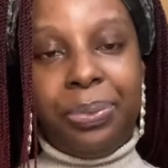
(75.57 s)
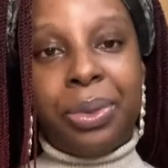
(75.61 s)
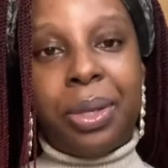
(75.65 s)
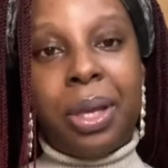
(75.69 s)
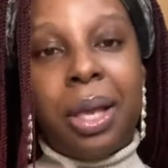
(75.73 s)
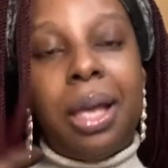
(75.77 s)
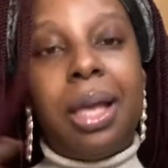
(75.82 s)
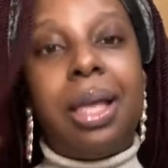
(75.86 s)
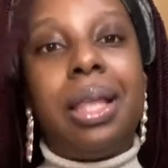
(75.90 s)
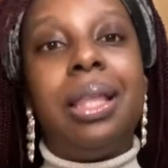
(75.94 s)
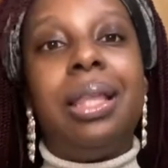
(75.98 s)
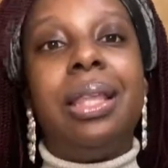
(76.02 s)

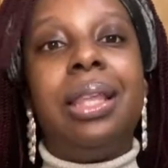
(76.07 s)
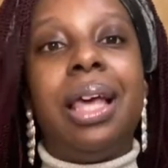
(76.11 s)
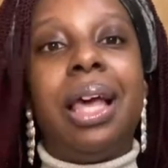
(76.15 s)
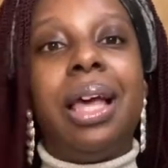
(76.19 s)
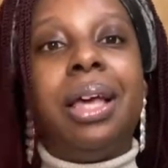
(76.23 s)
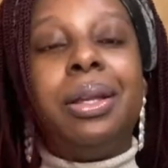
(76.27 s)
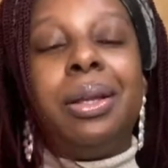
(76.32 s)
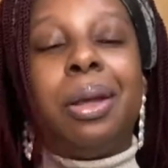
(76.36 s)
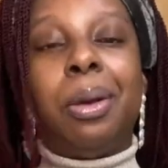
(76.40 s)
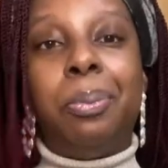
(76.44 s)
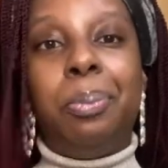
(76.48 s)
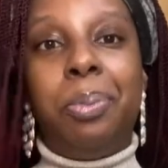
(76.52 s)

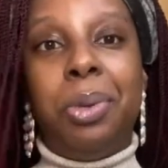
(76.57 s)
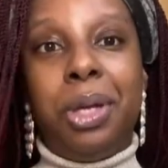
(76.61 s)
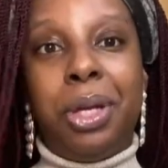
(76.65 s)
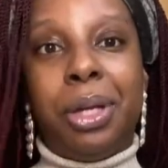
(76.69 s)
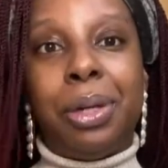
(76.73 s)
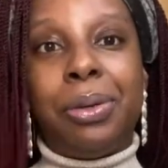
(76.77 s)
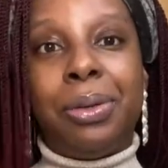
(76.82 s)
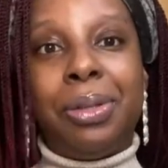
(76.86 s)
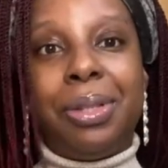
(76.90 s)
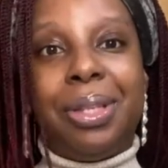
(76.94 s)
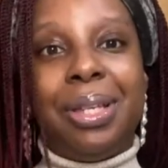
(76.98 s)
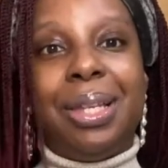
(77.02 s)
then
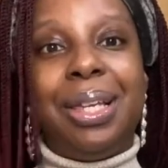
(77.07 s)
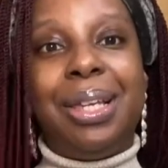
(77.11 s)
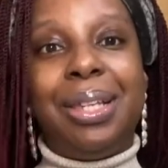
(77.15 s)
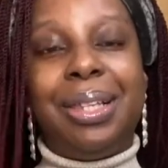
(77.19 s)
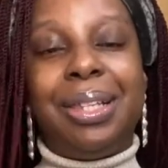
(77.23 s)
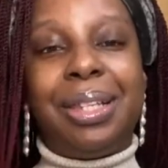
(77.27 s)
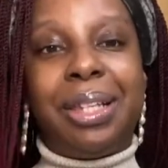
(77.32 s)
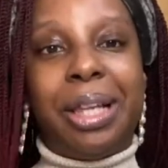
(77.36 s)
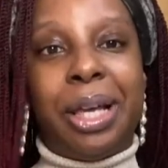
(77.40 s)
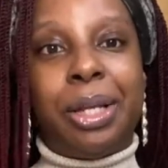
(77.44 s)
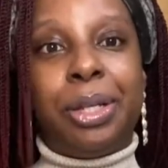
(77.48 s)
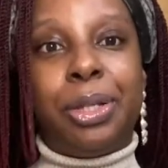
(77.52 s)
POC
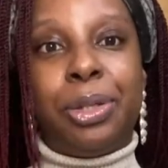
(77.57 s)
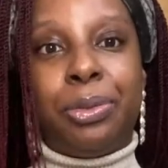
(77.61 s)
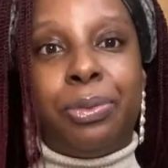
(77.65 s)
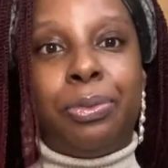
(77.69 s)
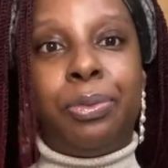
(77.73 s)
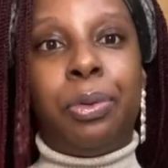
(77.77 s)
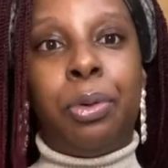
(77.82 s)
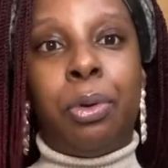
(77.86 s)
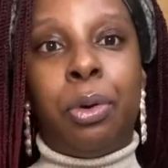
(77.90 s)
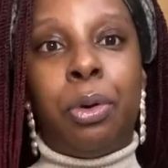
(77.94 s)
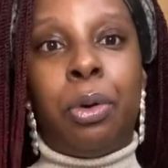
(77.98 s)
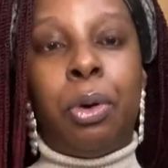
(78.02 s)
stands
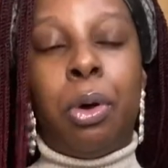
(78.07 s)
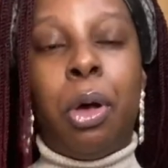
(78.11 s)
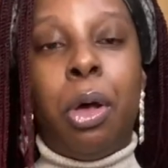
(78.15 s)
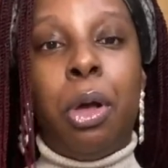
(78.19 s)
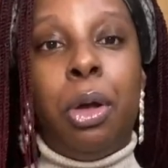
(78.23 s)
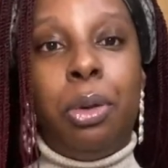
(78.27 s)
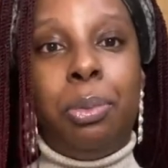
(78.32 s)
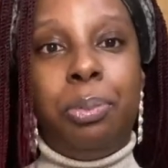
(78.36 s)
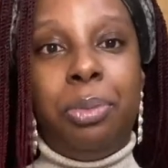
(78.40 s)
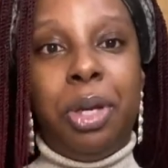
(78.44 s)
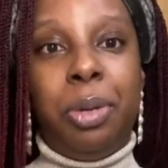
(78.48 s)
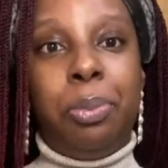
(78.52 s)
for
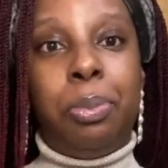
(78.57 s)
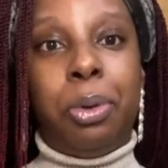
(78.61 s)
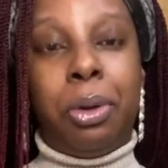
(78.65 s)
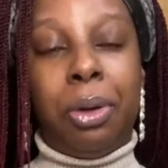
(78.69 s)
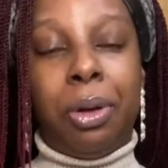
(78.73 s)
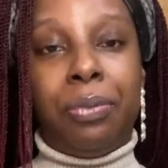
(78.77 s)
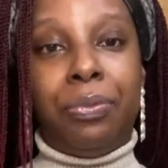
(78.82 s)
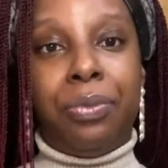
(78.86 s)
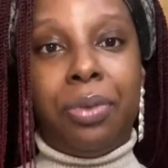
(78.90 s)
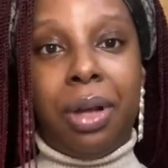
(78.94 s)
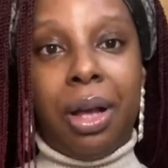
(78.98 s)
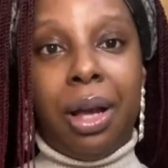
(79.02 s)
people
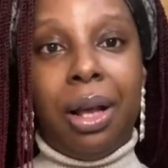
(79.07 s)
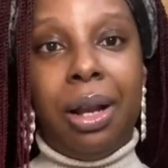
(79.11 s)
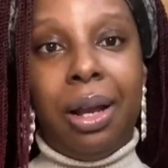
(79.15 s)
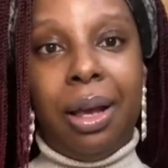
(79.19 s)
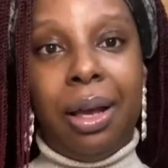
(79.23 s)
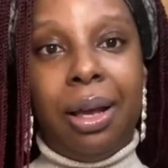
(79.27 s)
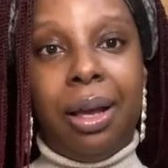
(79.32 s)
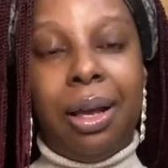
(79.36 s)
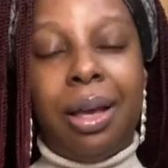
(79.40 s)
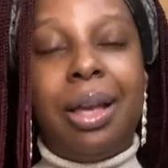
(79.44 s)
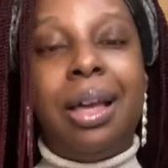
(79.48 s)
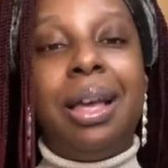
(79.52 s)
of
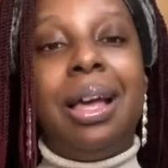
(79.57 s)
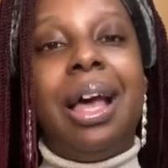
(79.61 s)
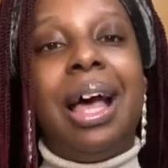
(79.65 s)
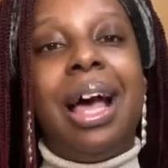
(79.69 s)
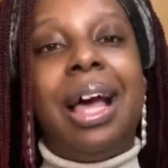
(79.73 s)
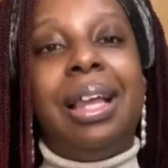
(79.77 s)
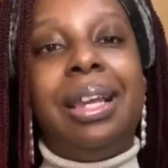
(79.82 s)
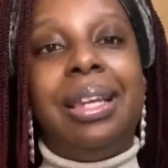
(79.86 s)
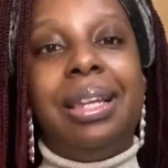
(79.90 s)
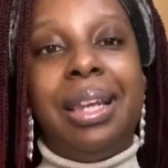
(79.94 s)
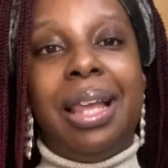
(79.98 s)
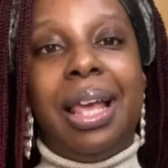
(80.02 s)
color
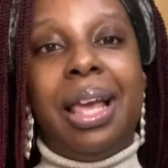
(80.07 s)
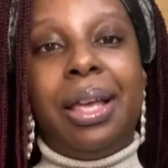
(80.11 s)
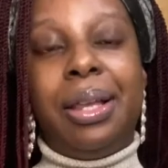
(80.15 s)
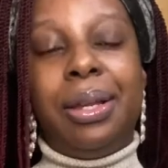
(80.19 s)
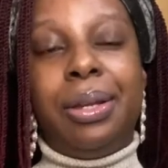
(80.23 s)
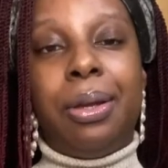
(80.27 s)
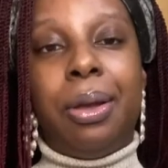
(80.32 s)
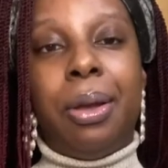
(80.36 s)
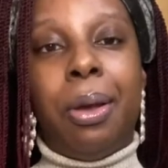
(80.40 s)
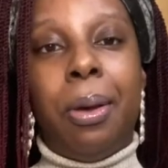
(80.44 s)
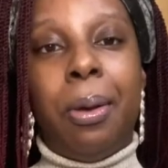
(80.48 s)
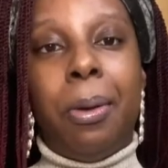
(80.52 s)
and
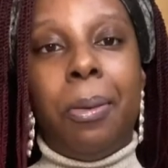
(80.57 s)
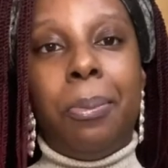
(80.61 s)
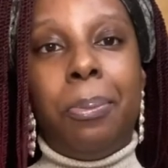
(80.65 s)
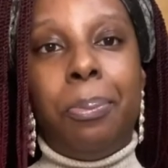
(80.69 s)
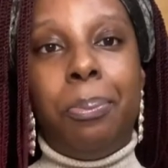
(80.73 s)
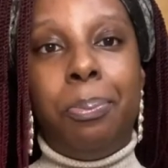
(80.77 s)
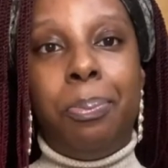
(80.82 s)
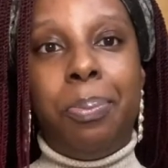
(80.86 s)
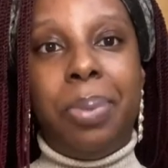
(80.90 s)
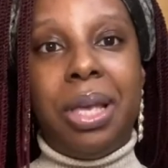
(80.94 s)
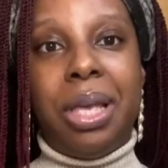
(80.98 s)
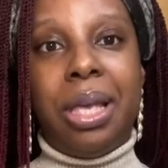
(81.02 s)
then
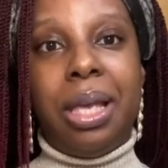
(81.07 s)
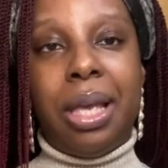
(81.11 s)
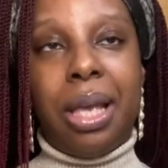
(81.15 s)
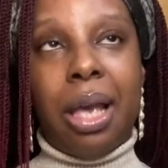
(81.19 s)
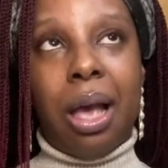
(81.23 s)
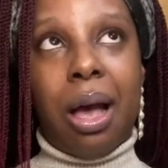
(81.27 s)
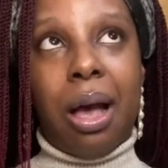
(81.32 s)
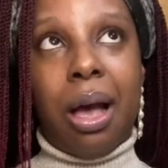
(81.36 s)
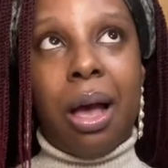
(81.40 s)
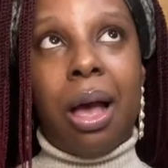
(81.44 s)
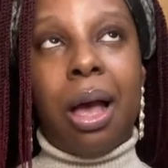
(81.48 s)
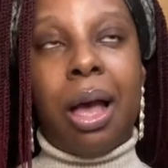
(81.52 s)

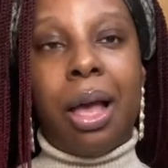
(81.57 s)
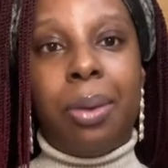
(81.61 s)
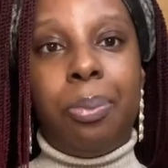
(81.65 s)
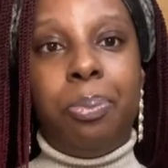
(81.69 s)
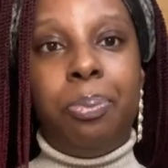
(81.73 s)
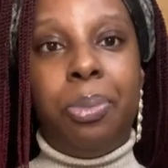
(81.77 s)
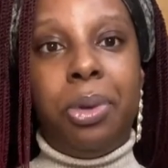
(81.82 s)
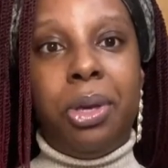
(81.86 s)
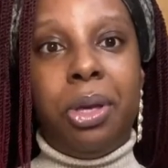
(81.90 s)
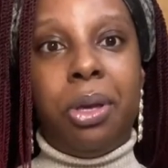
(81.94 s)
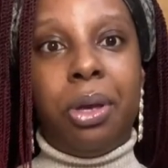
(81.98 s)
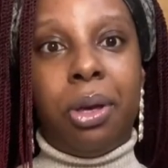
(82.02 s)

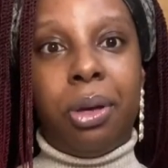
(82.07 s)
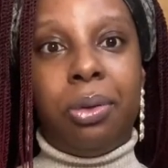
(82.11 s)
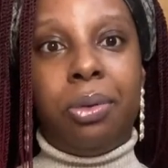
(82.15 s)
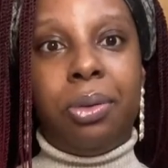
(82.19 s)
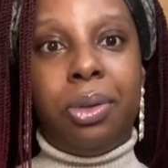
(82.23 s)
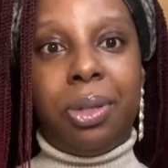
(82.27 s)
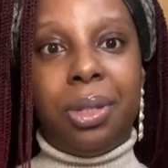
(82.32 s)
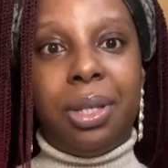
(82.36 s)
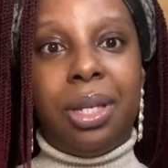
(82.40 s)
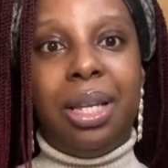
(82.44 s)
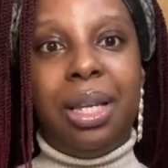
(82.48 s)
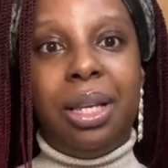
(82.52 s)

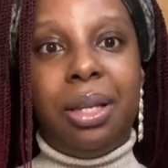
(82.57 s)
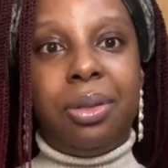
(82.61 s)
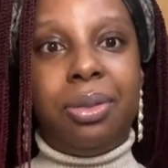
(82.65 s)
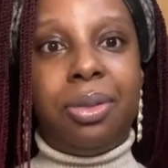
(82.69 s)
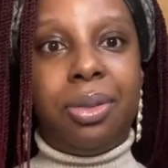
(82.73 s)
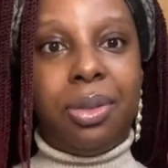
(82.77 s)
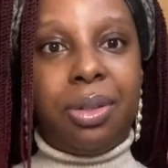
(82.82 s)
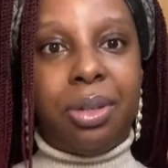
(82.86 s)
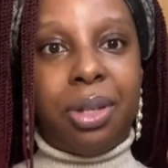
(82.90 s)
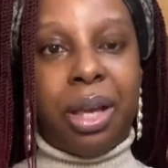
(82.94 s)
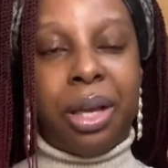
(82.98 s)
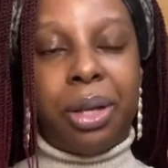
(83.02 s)
BIPOC
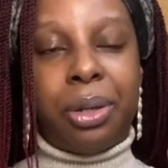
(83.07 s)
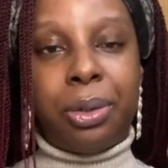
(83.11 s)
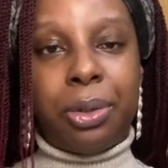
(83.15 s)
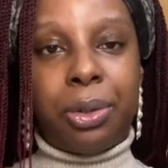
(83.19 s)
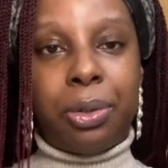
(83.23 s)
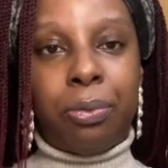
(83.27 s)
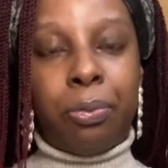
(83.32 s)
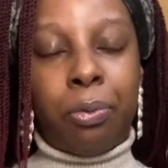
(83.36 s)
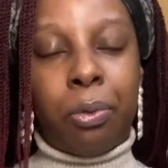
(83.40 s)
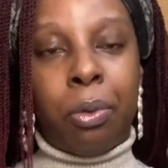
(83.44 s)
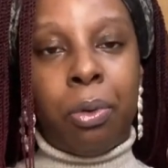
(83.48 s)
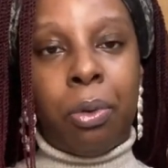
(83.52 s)
stands
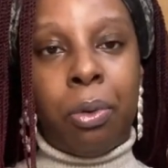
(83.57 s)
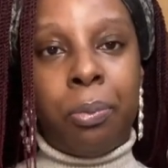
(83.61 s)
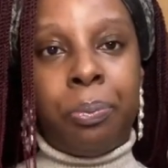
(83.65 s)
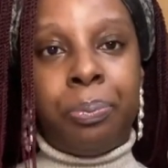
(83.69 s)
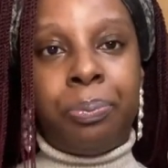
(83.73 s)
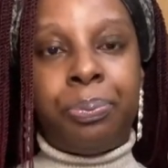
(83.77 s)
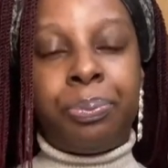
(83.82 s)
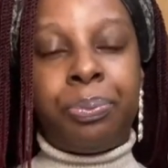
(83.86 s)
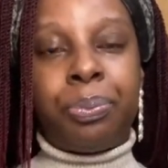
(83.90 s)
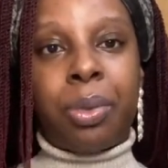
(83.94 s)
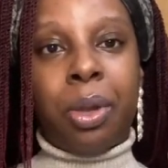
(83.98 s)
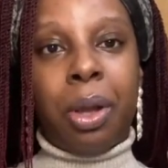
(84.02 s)
for
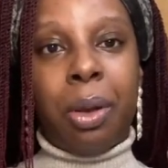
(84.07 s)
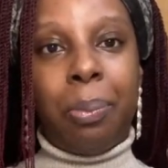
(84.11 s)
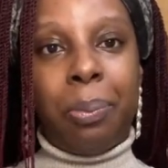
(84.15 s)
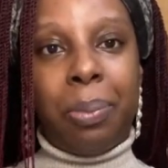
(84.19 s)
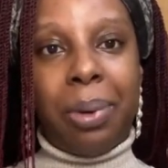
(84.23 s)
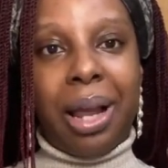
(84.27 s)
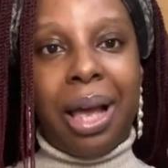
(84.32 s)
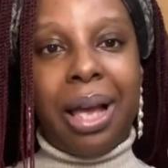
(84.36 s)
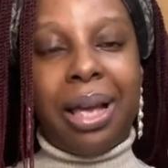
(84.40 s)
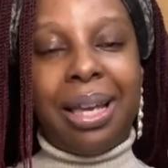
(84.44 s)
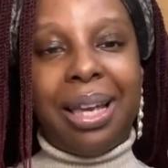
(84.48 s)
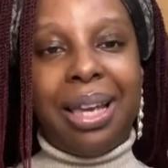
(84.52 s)

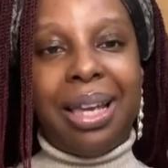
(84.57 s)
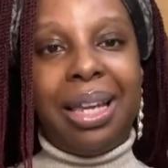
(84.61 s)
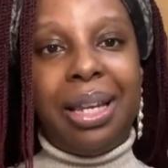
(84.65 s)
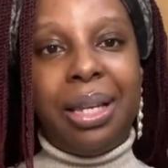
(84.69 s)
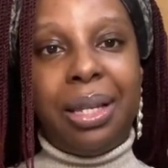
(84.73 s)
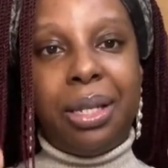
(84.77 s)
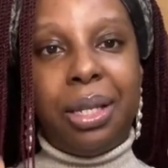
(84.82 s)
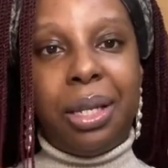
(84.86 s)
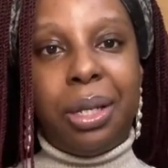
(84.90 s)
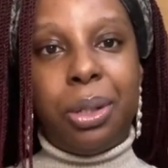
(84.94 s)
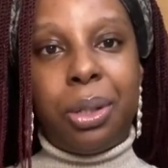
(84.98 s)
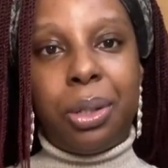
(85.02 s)
black
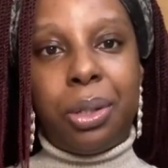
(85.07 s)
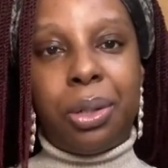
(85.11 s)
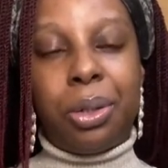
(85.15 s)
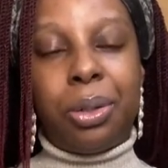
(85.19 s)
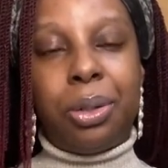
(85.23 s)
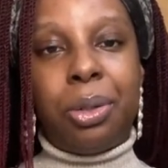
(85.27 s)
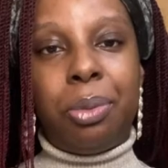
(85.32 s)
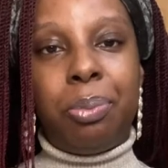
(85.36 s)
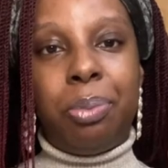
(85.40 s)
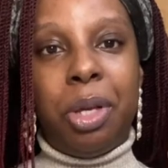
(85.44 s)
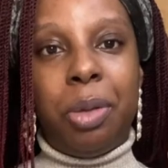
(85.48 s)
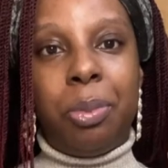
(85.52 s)

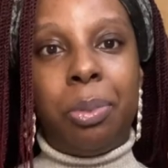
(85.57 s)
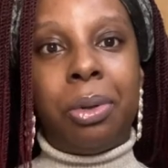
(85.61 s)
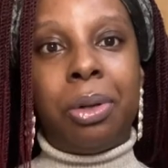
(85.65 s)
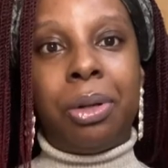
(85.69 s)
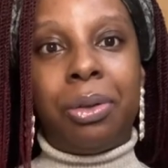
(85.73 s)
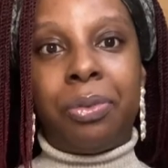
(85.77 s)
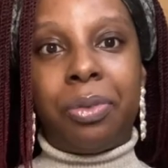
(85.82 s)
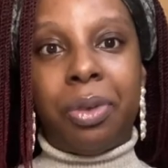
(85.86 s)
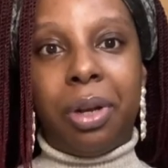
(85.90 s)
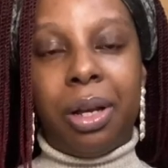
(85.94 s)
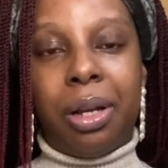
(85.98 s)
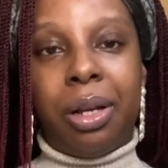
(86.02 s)
indigenous people
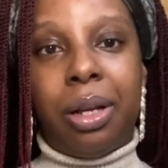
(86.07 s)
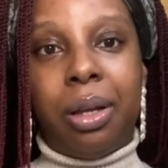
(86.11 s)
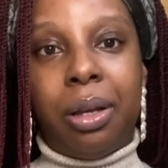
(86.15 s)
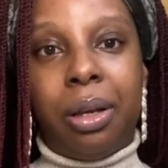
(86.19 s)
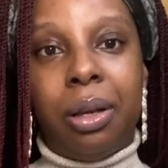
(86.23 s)
of color